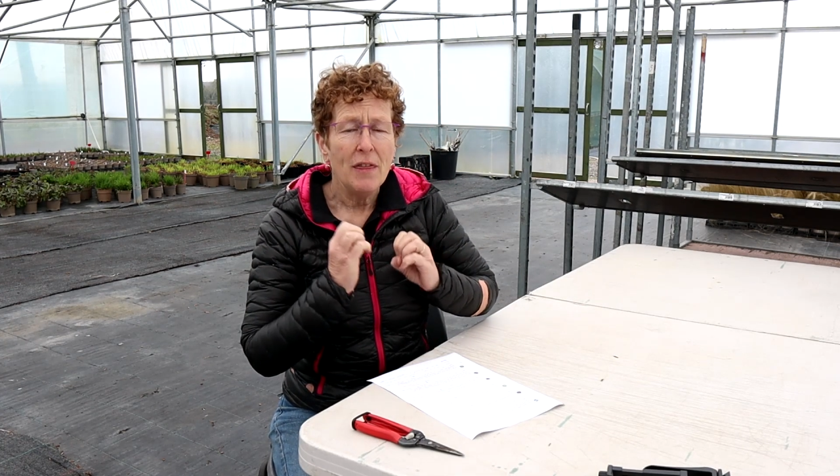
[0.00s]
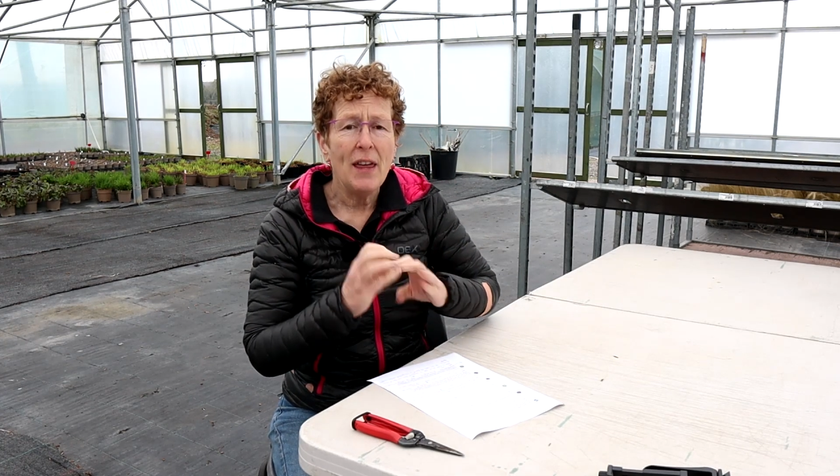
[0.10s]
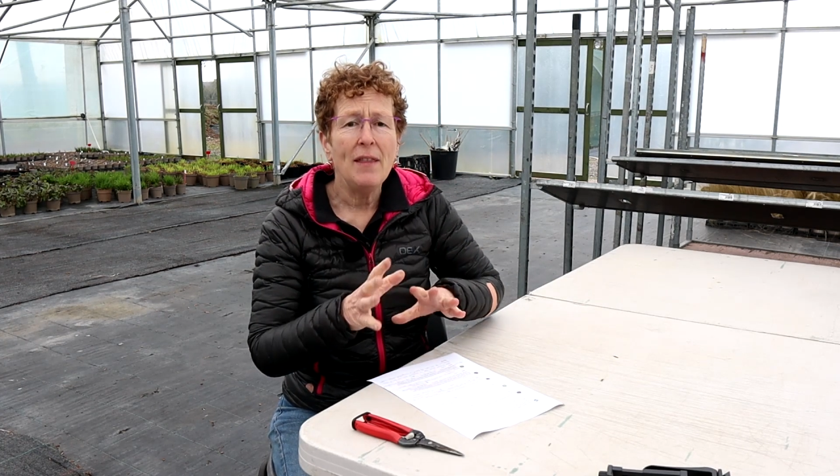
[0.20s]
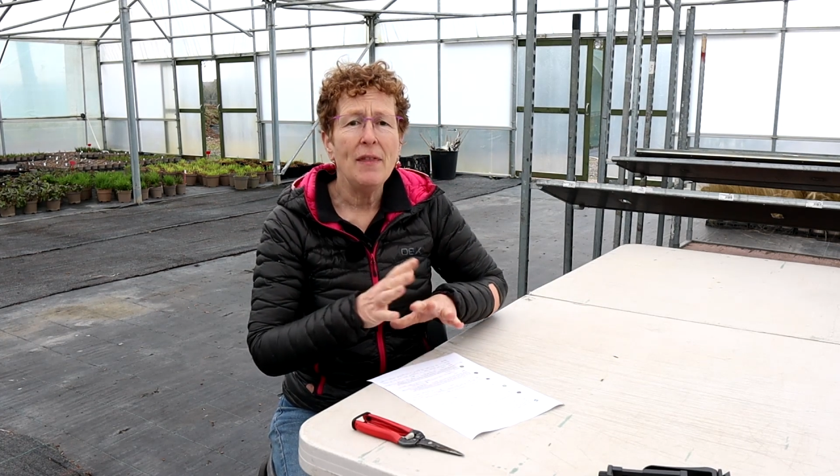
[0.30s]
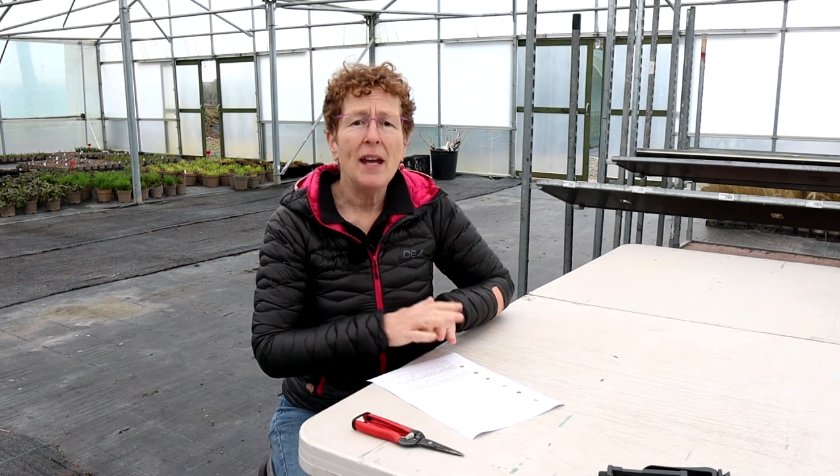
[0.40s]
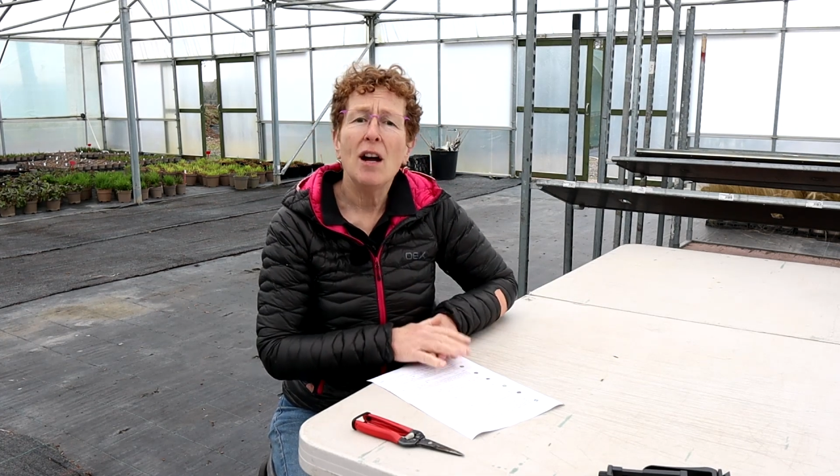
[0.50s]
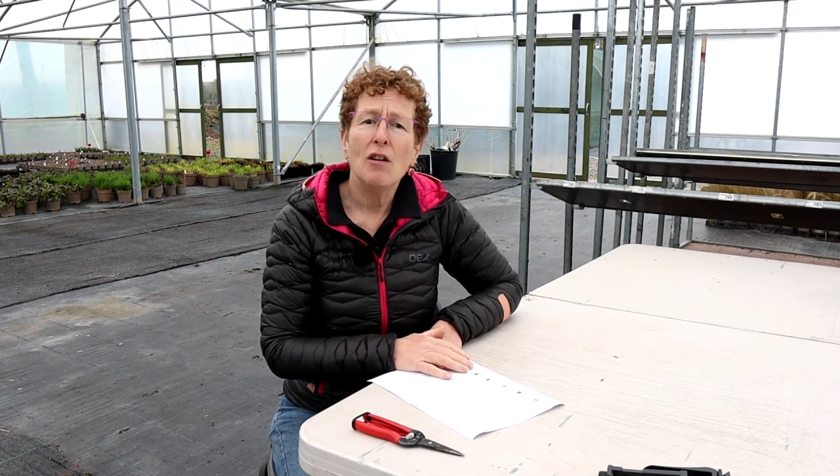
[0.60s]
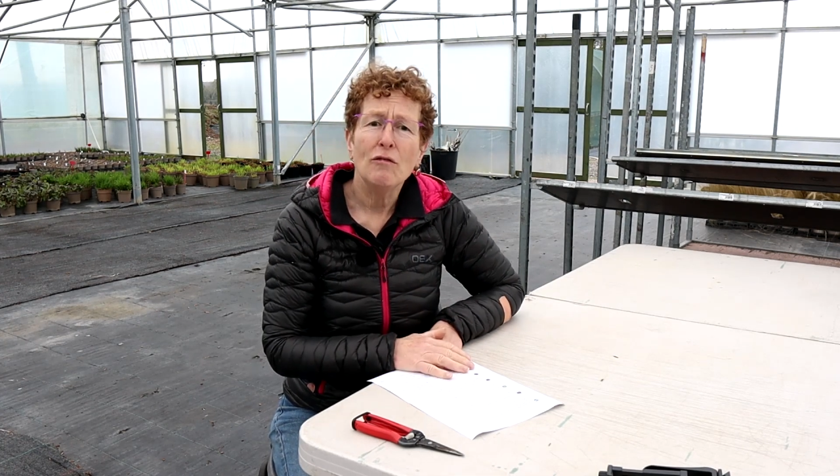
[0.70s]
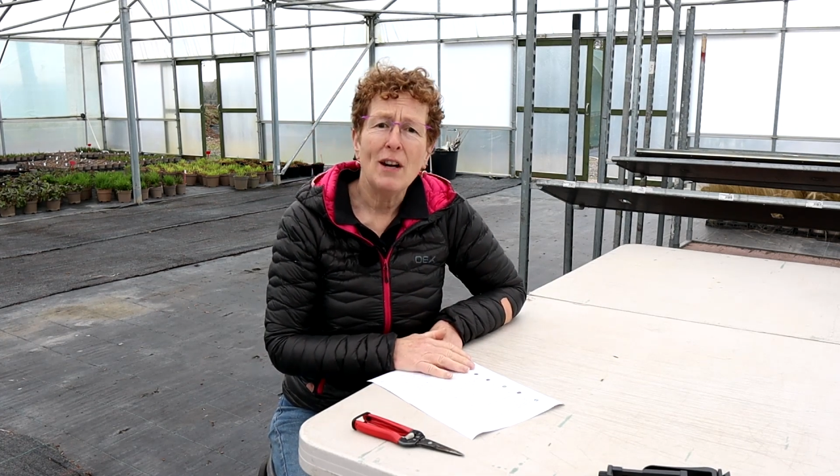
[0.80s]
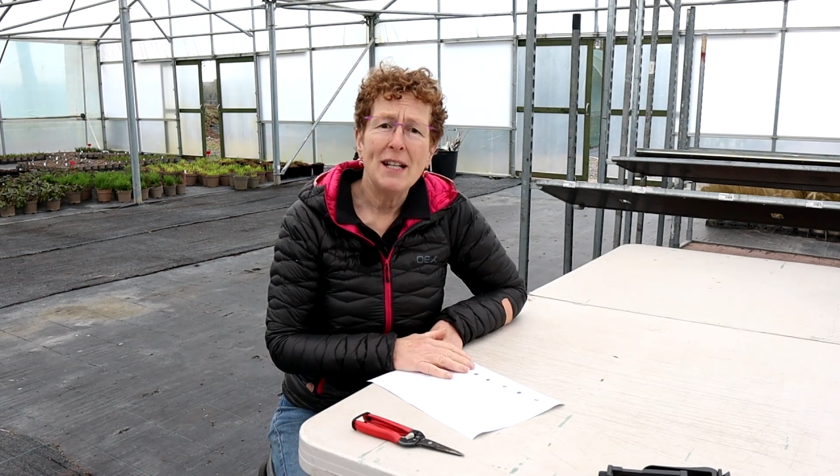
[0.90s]
then they
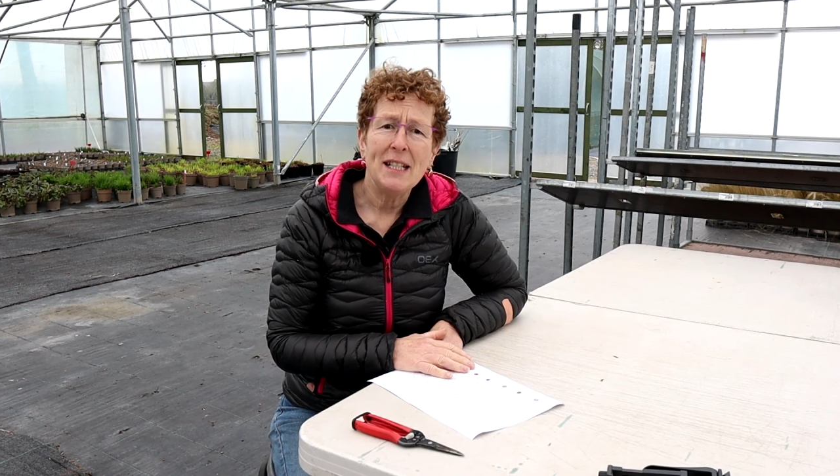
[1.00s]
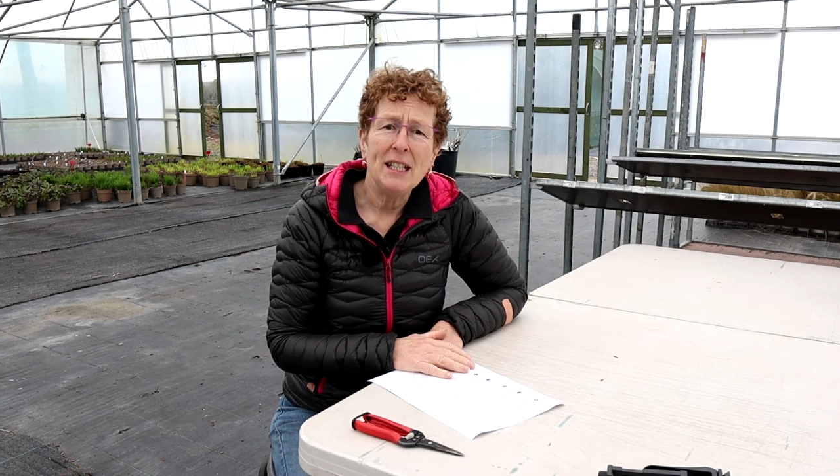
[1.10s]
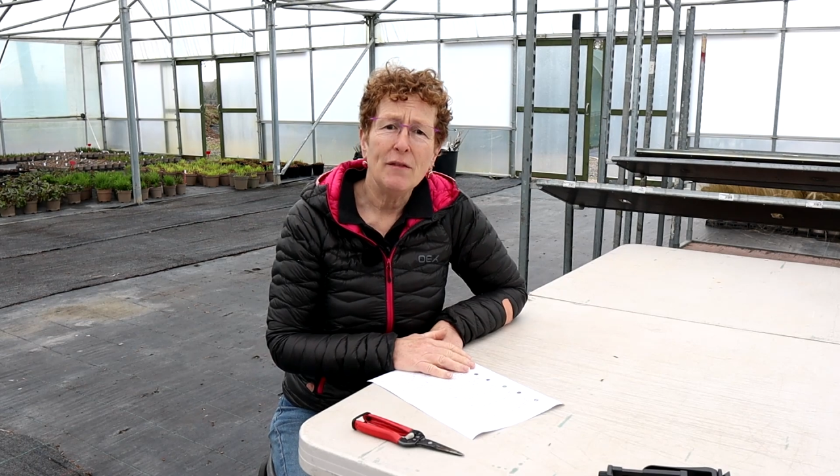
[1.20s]
are ready